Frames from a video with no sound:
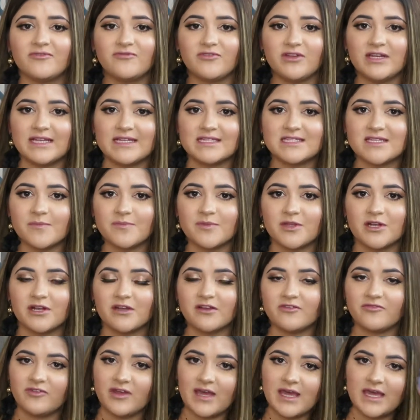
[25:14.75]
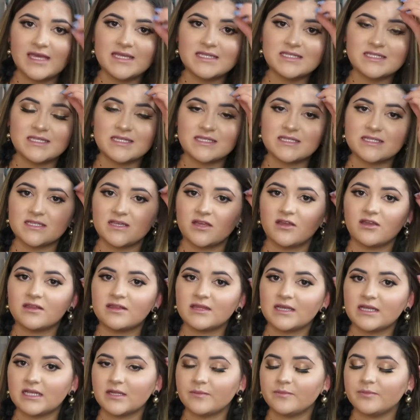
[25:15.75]
if you need something on your face, this is a
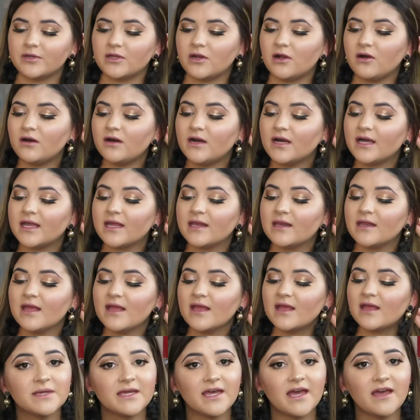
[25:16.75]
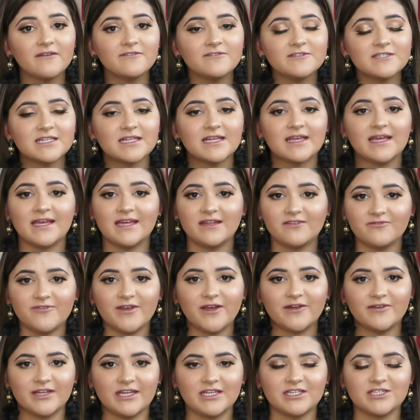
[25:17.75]
good thing to put on. SPFs in
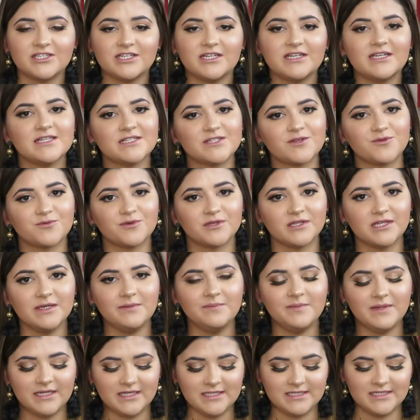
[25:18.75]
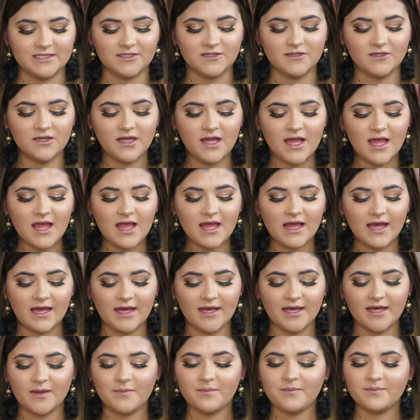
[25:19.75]
foundation is a really big deal.
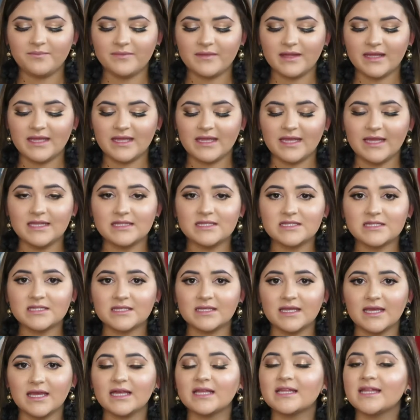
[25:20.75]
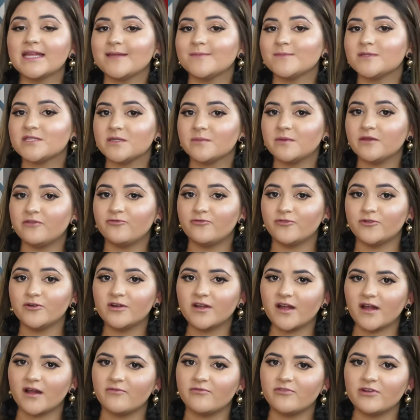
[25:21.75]
It claims to be full
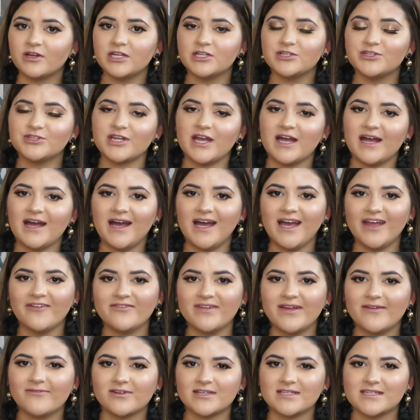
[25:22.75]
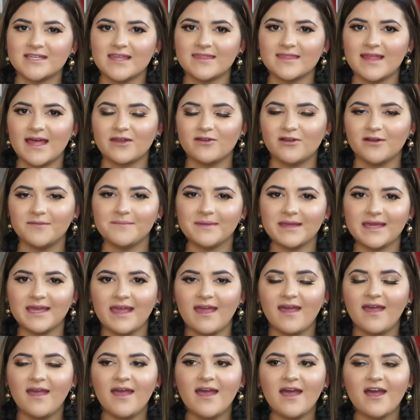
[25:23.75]
coverage. I've never seen that on
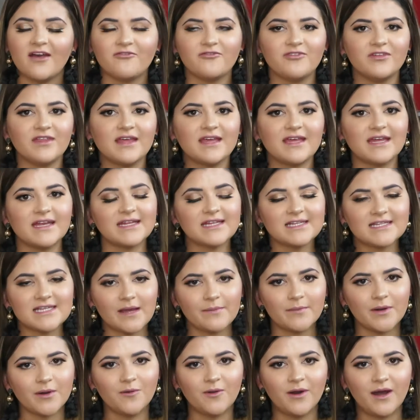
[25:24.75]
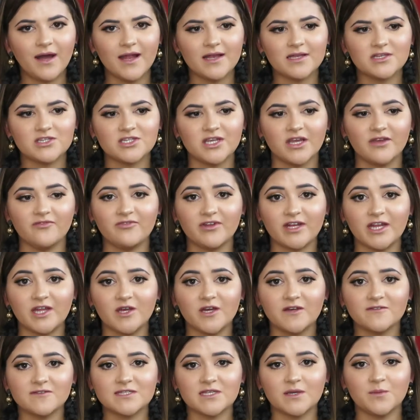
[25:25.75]
me. I feel like anytime I watch a
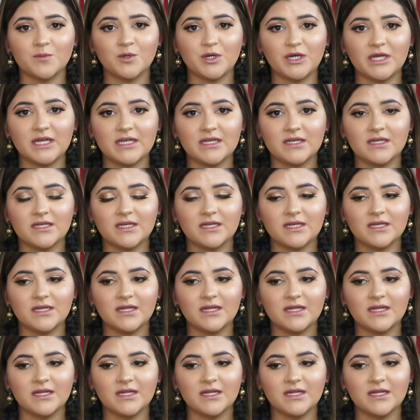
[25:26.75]
video of someone,